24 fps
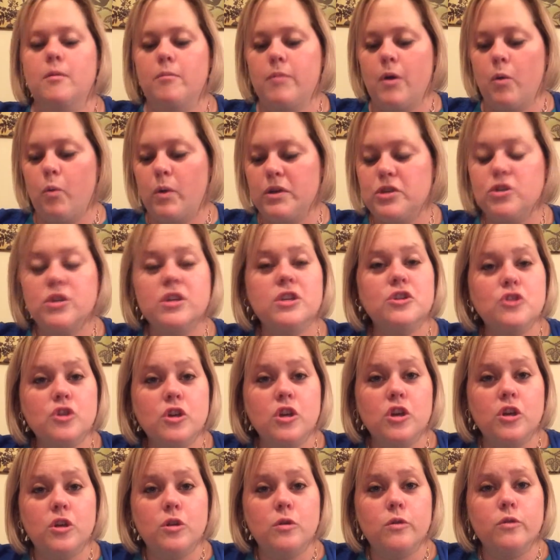But once you get your
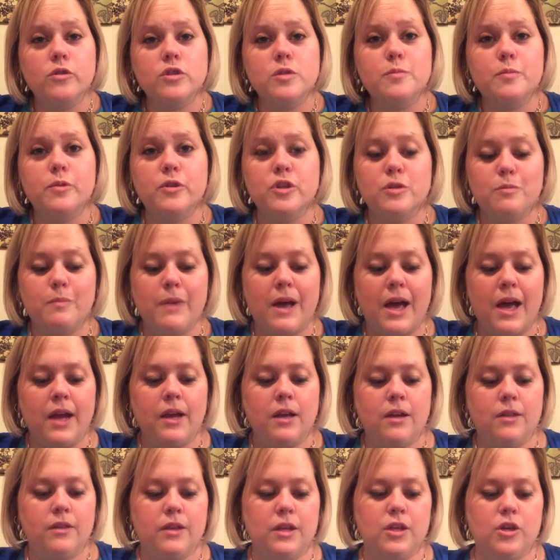cuticles pushed
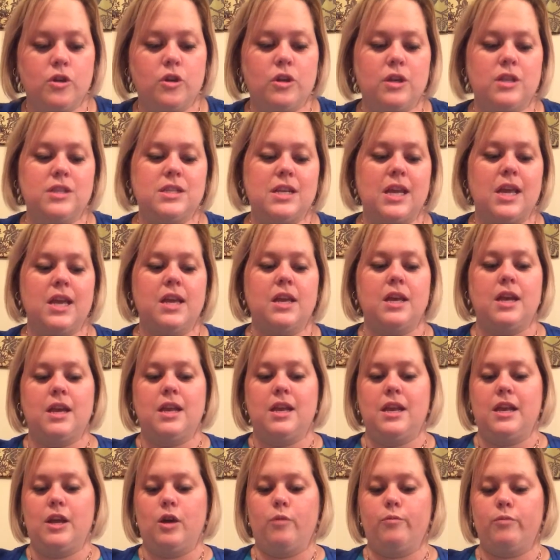back, then you're going to take a
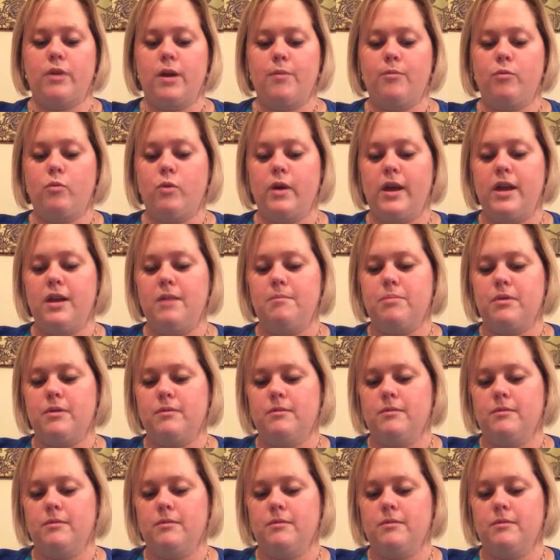nail prep wipe.